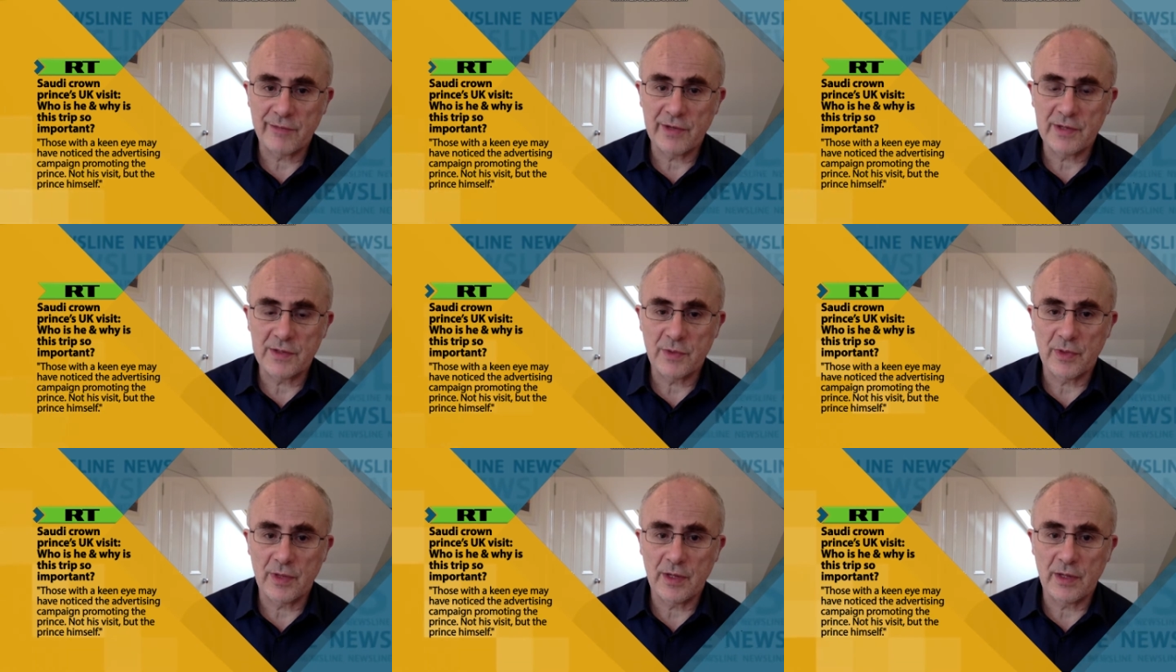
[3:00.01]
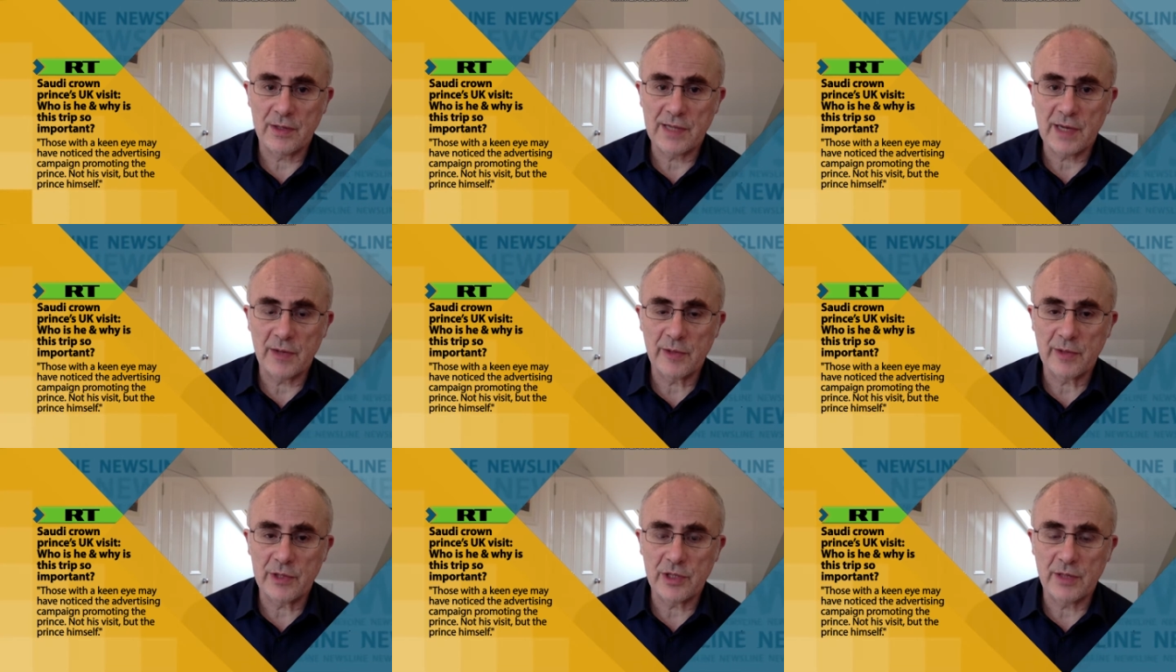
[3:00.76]
everlasting friends
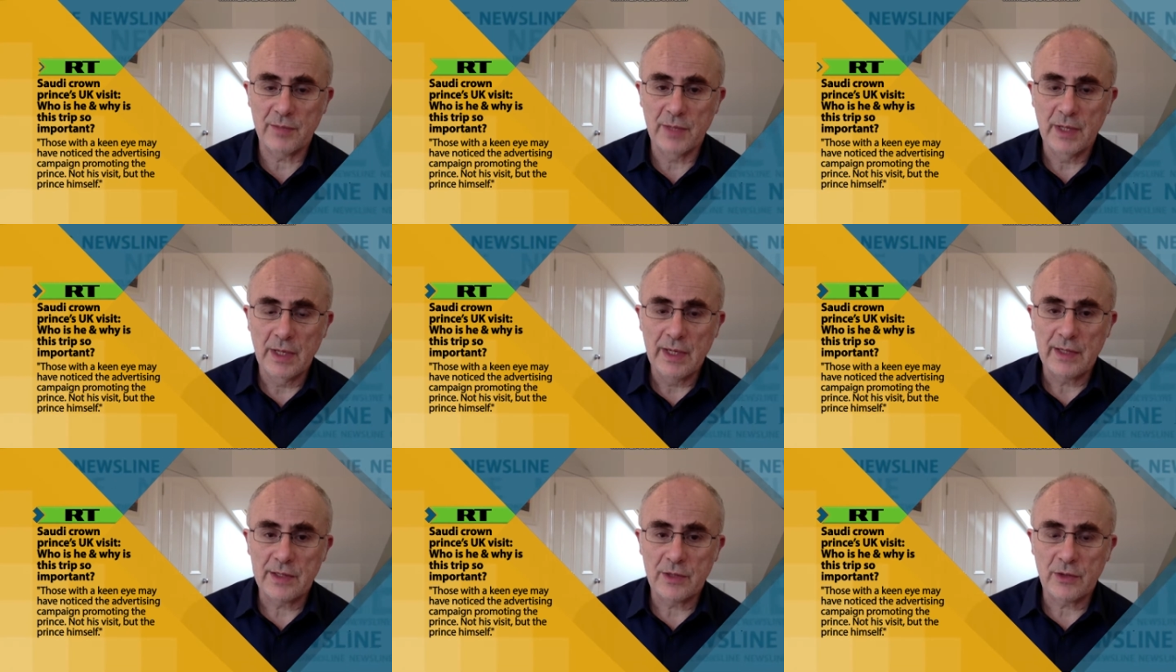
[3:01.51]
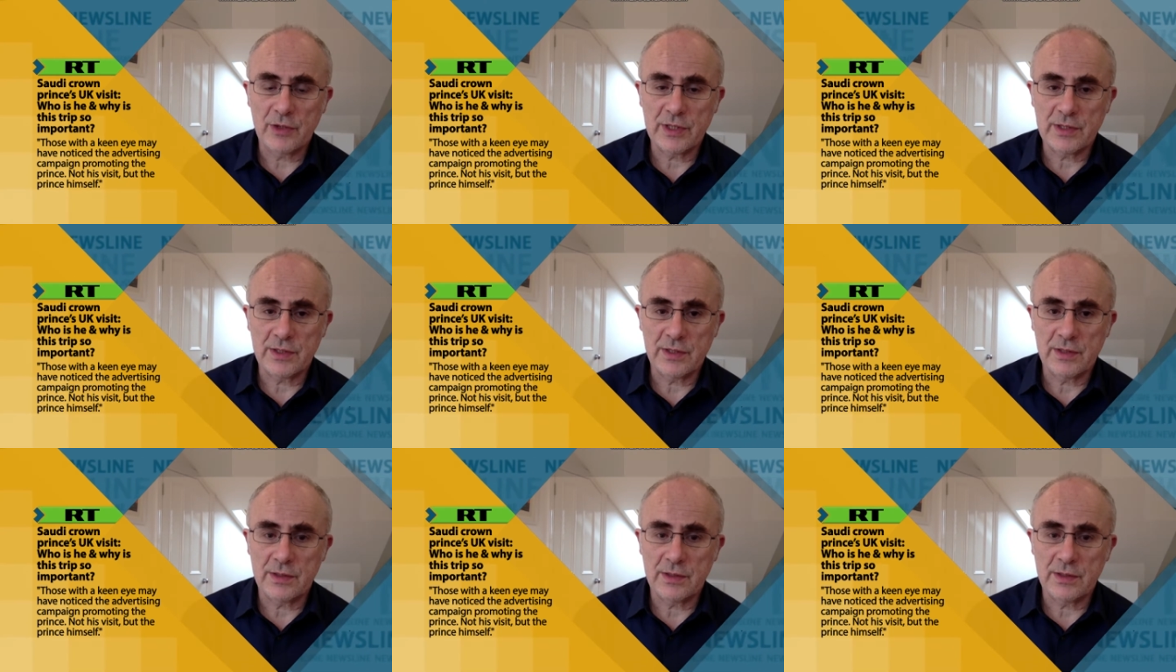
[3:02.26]
with the Saudi regime.